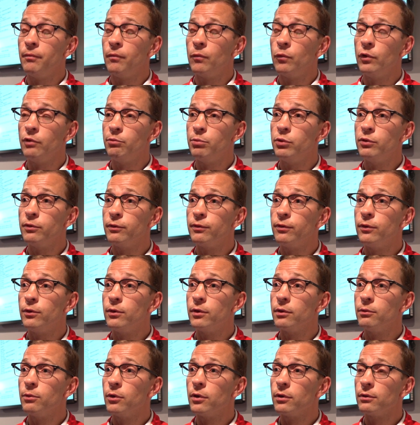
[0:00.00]
We've put
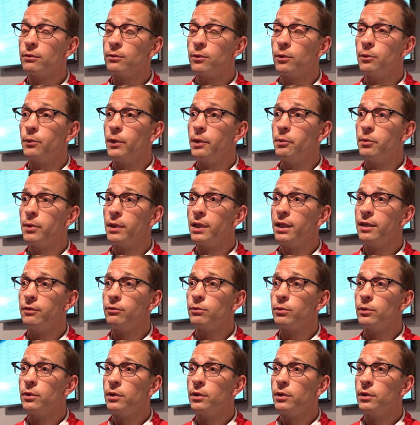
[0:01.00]
forward what we believed